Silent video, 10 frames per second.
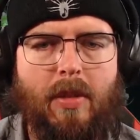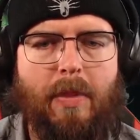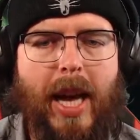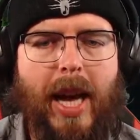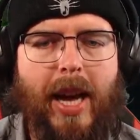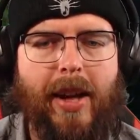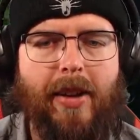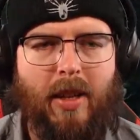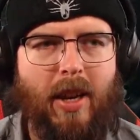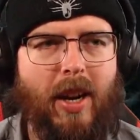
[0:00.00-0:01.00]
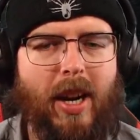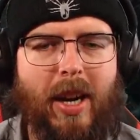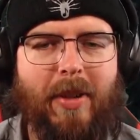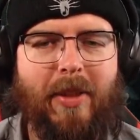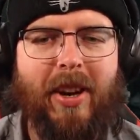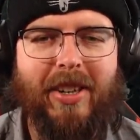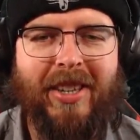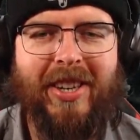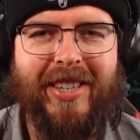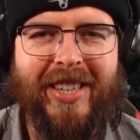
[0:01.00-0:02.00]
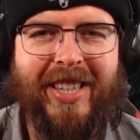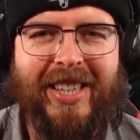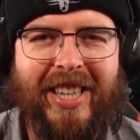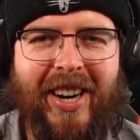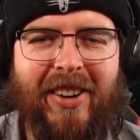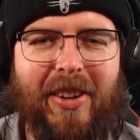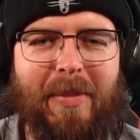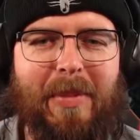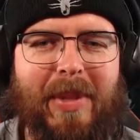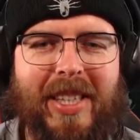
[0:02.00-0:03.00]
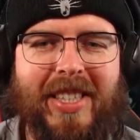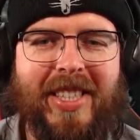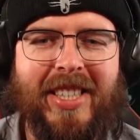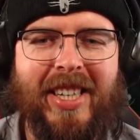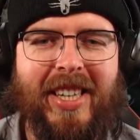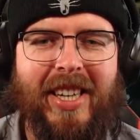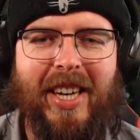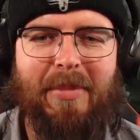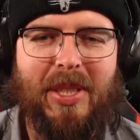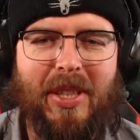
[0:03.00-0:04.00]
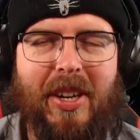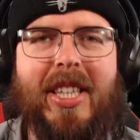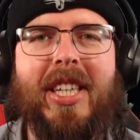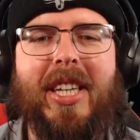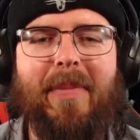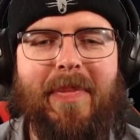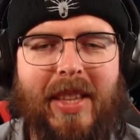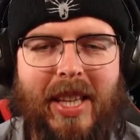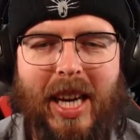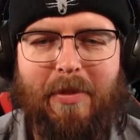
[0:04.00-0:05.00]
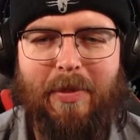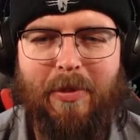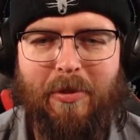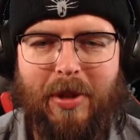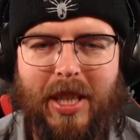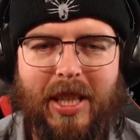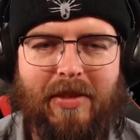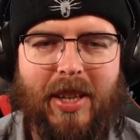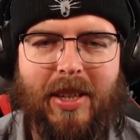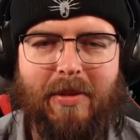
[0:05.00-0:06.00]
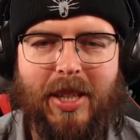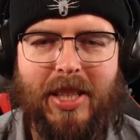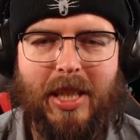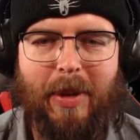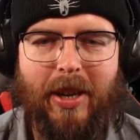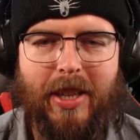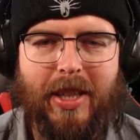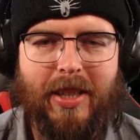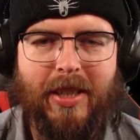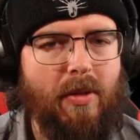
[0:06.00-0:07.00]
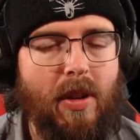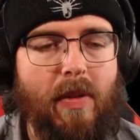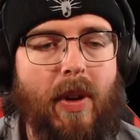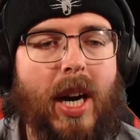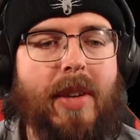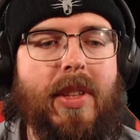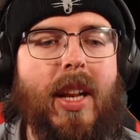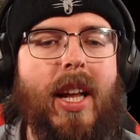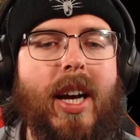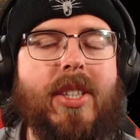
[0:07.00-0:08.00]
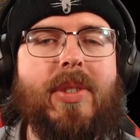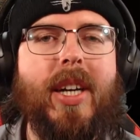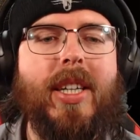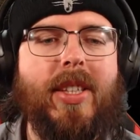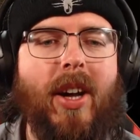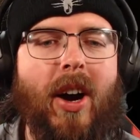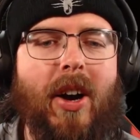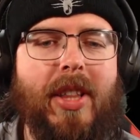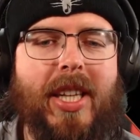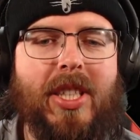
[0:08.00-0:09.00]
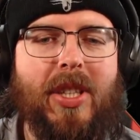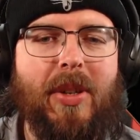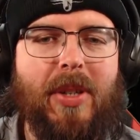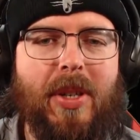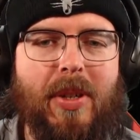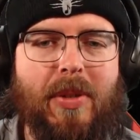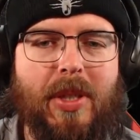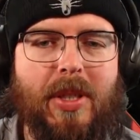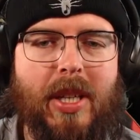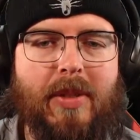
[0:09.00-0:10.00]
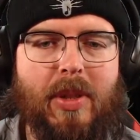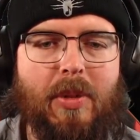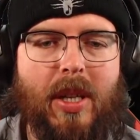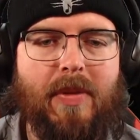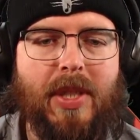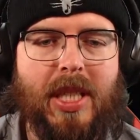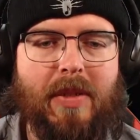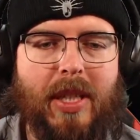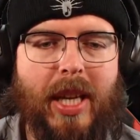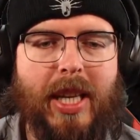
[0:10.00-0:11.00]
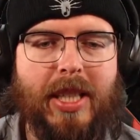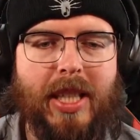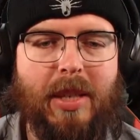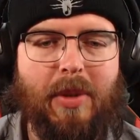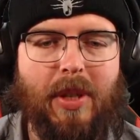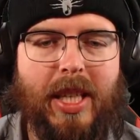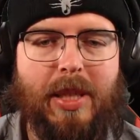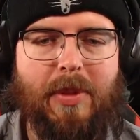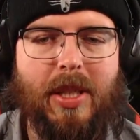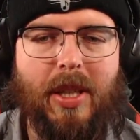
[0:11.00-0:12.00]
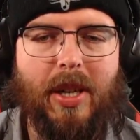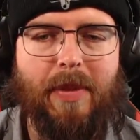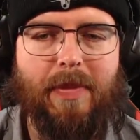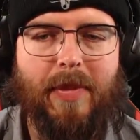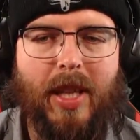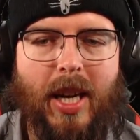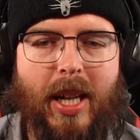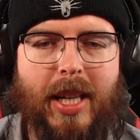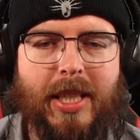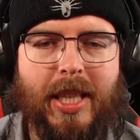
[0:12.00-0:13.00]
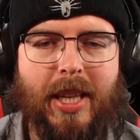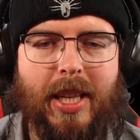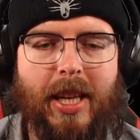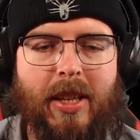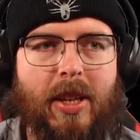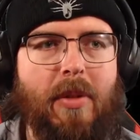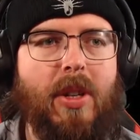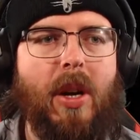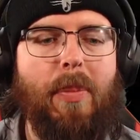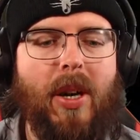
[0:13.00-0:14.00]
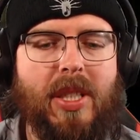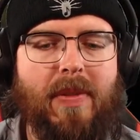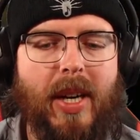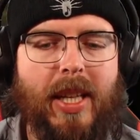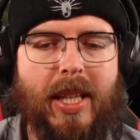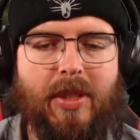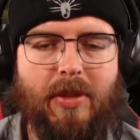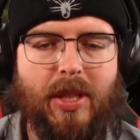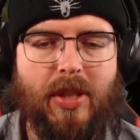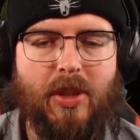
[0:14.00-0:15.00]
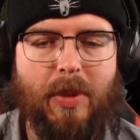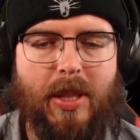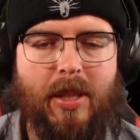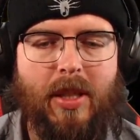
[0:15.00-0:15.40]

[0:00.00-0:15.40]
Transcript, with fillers: Bad. Oh, I'm not good at the armaments. I'm sorry, team. I'm really fucking rusty, apparently. Revived the last grade. Oh, that's so cool. So you don't have to run for 7Ks anymore. That's pretty dope. I like the sound of that. We've got a boss fight, ladies and gentlemen.